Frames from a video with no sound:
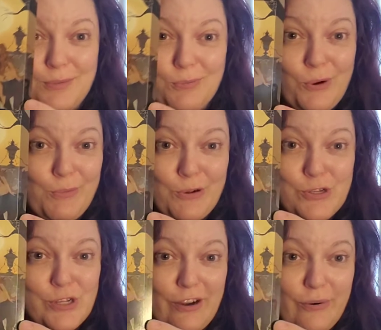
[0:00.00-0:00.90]
to be more about
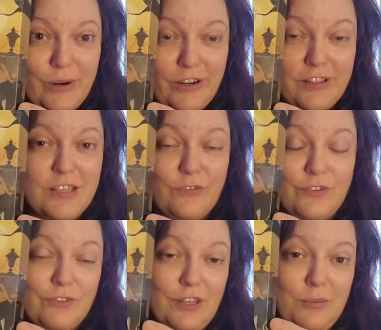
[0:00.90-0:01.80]
shadow work and
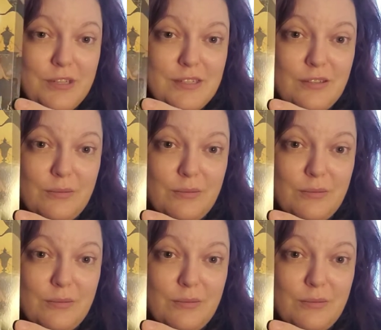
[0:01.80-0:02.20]
self-development,